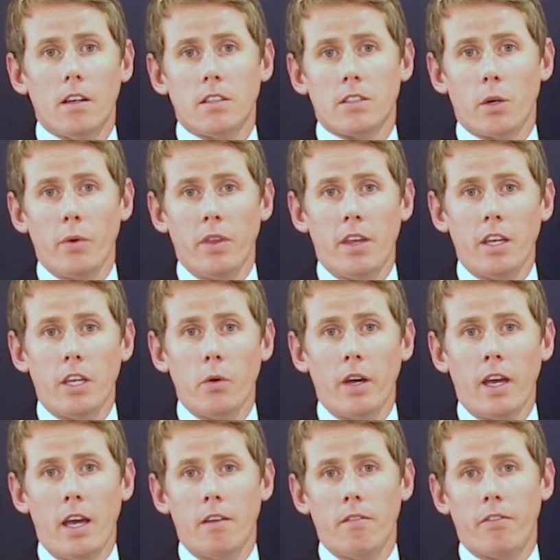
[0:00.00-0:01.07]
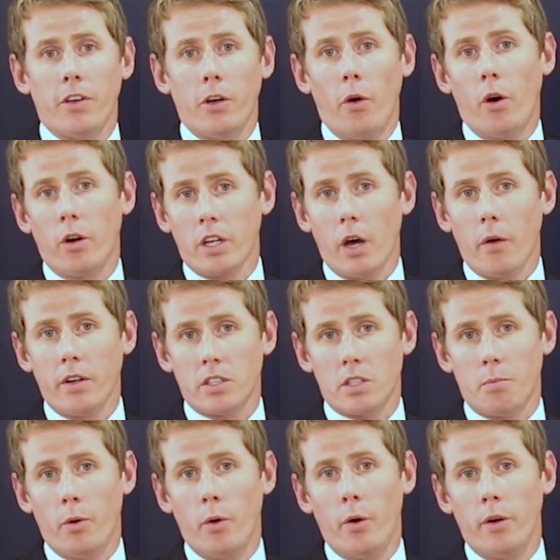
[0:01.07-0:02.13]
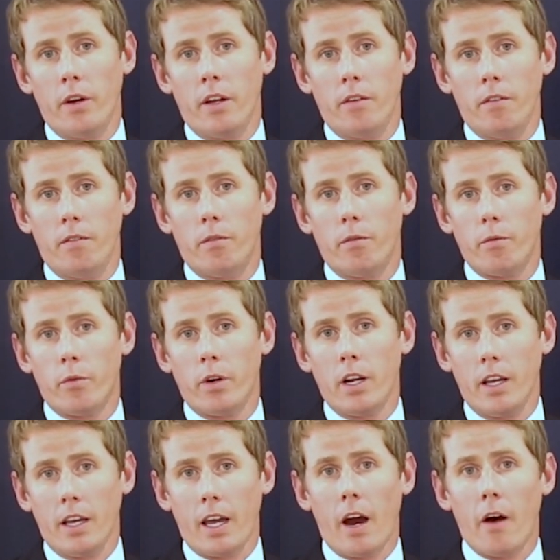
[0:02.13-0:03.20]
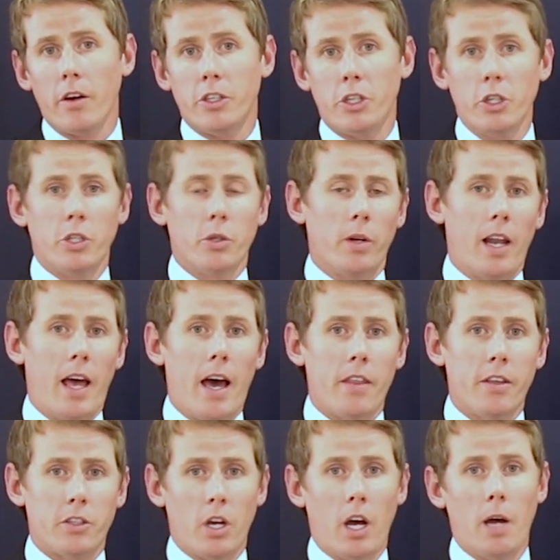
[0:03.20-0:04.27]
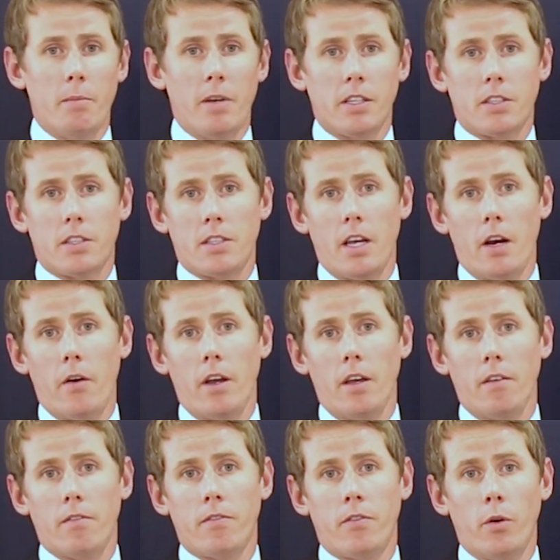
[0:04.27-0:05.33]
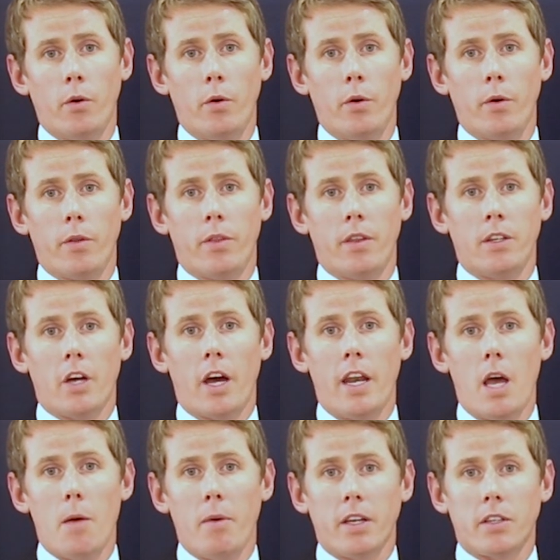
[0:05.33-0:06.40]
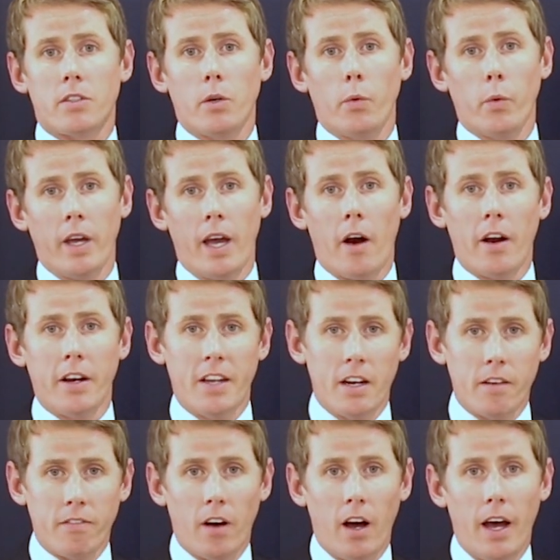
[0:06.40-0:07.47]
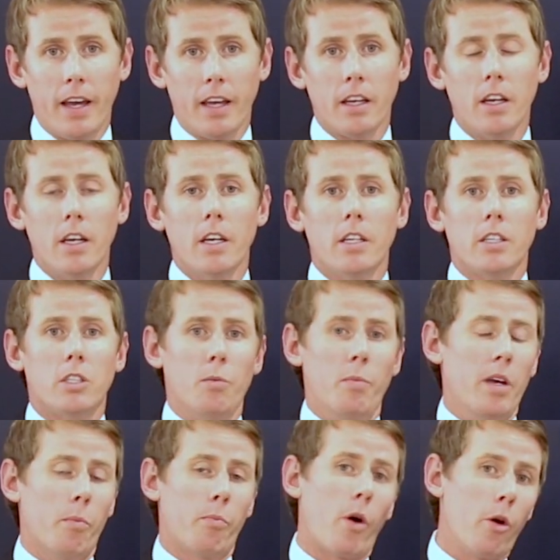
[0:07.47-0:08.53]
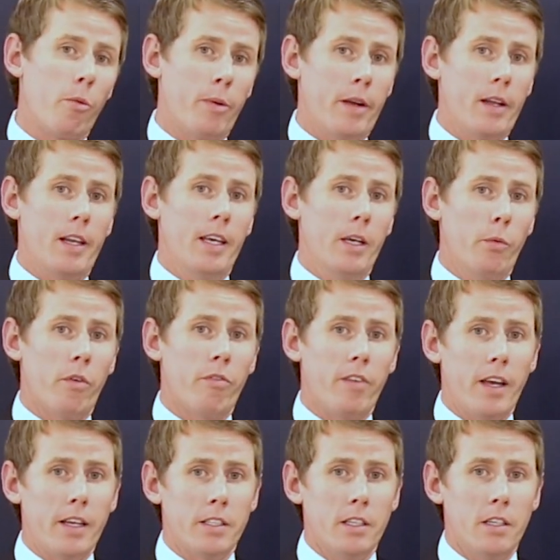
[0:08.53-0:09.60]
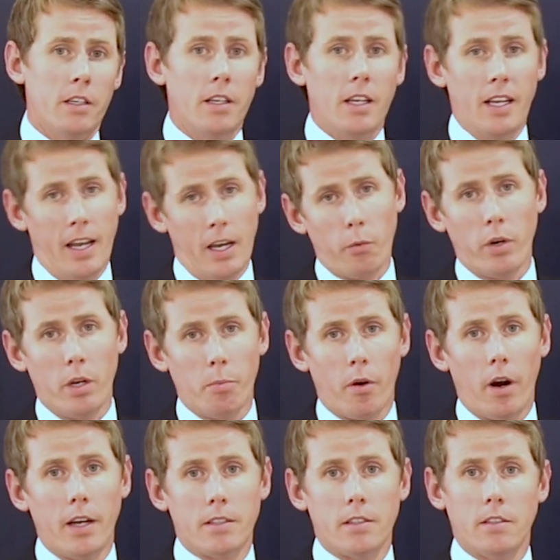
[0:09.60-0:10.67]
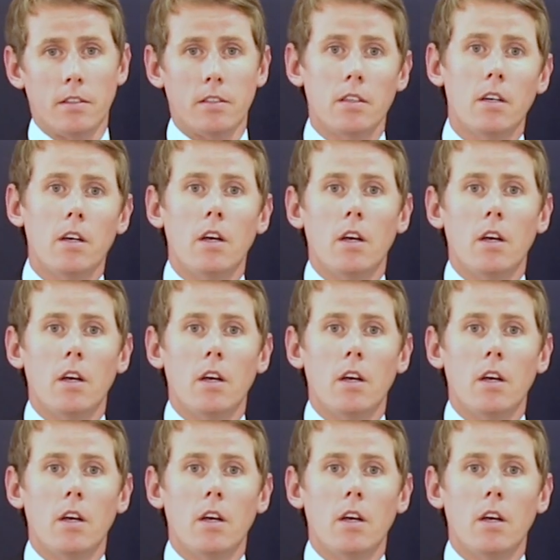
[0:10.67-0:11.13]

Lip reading: So we thank you again for your ongoing support, and really encourage you to allow the time necessary for the dynamics that we are identifying to be appropriately reflected in equity prices.